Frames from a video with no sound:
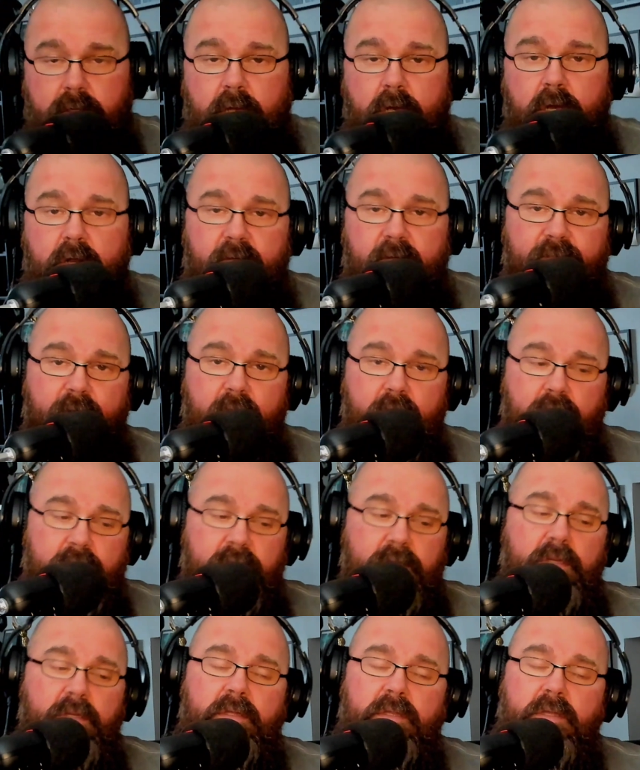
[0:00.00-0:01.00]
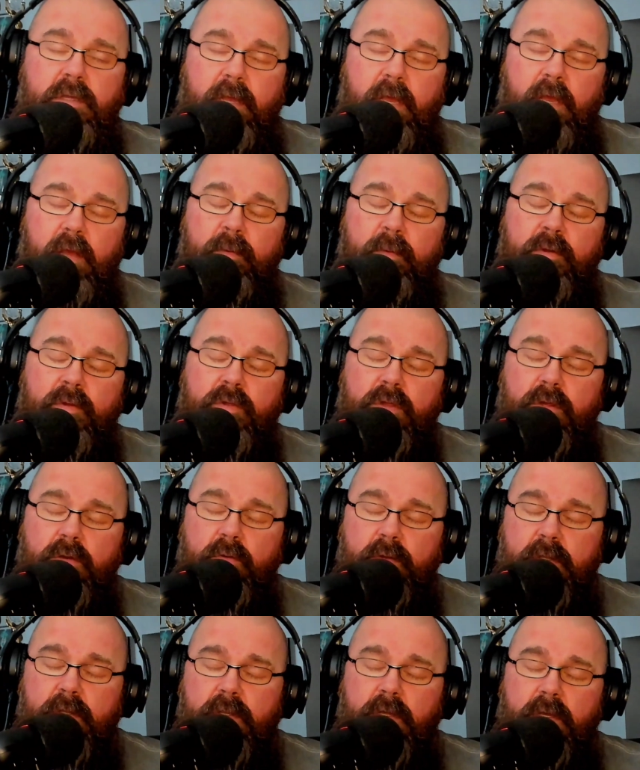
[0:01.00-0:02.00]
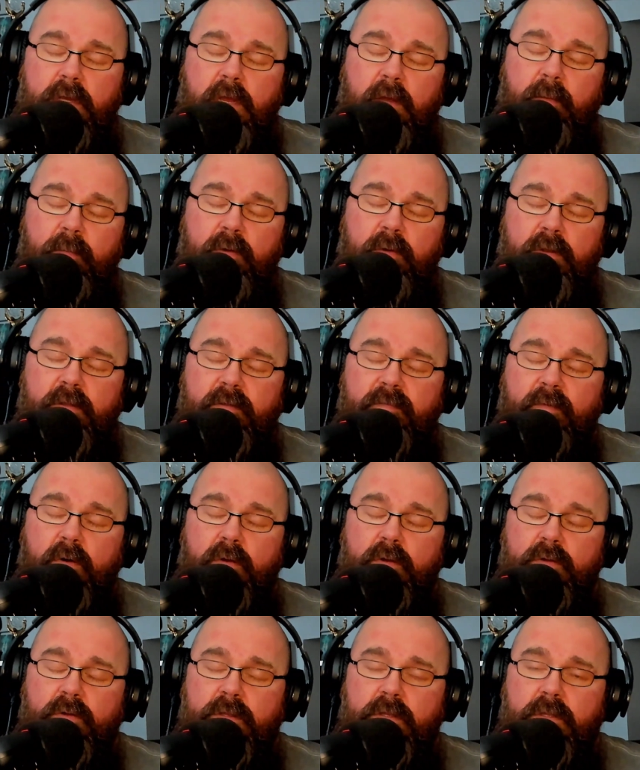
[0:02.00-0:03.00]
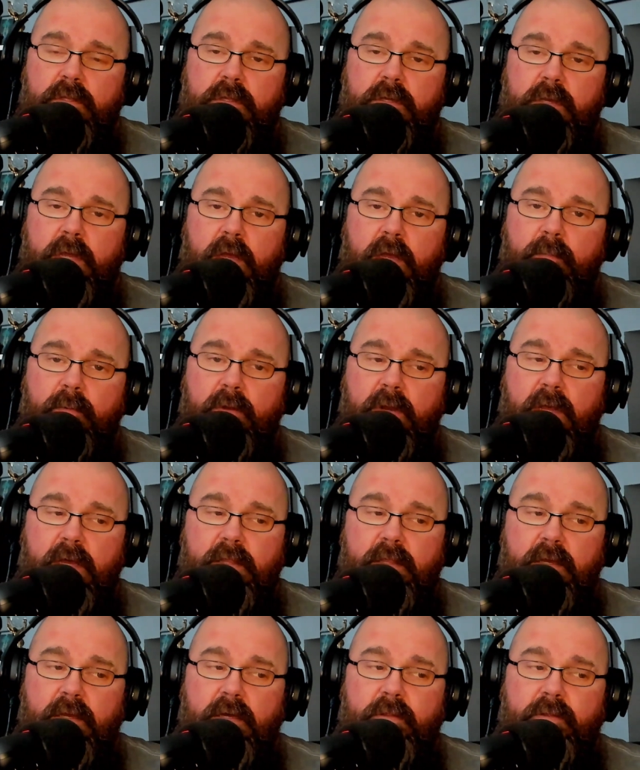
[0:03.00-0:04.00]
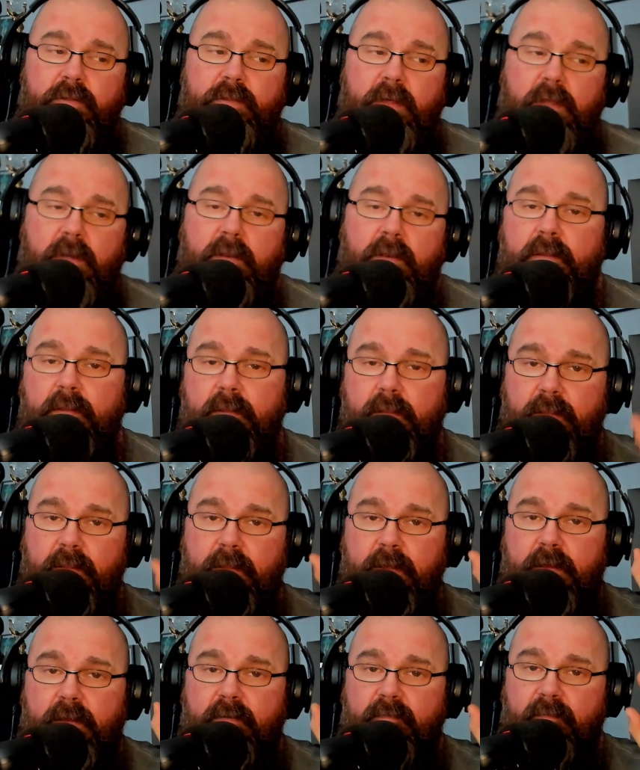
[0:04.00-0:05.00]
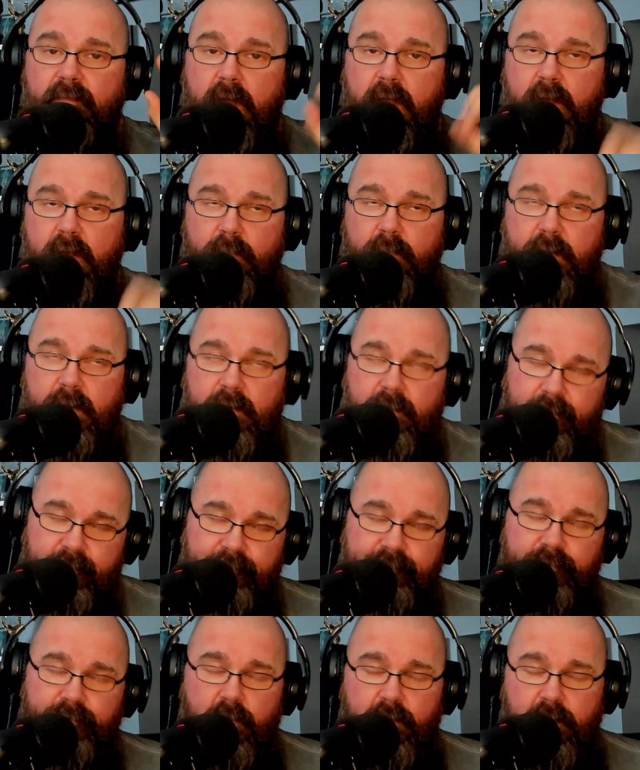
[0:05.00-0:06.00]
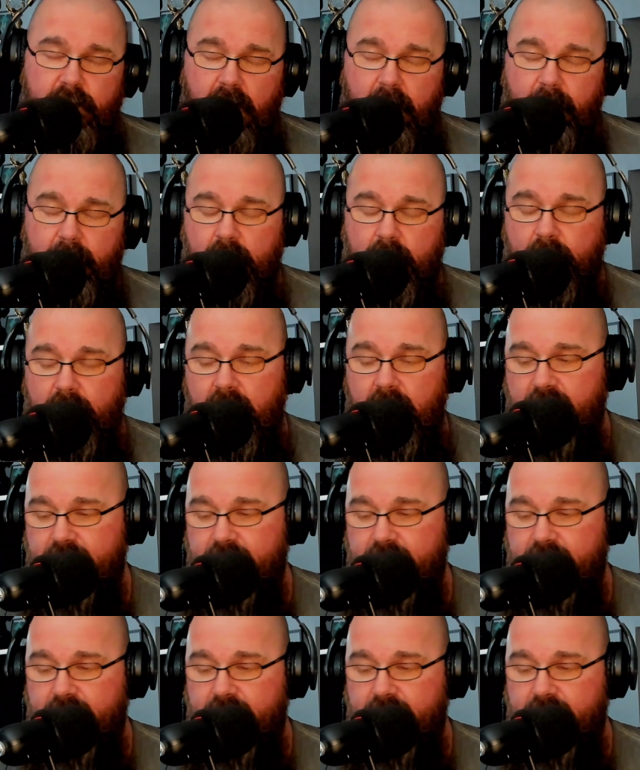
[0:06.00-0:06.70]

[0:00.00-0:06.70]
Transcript: You heard it, folks. He doesn't care about you. He doesn't care about his voters. He doesn't care about anything other than the environment or the W E F.